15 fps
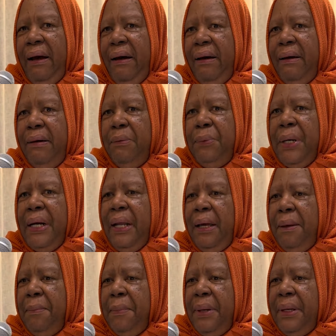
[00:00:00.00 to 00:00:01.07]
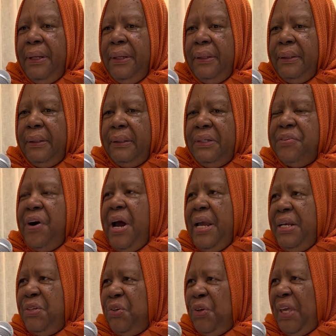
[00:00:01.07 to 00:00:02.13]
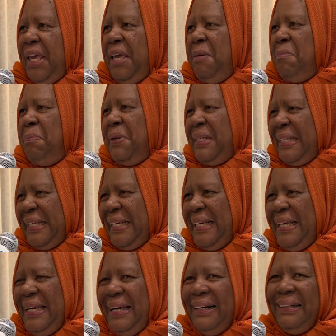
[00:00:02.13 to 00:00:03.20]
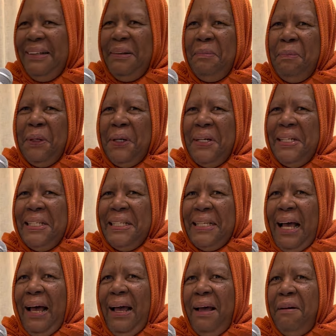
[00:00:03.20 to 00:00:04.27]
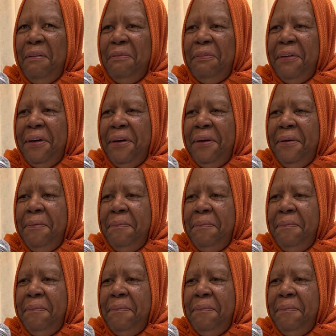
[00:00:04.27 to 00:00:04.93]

I'm trying to keep busy because I have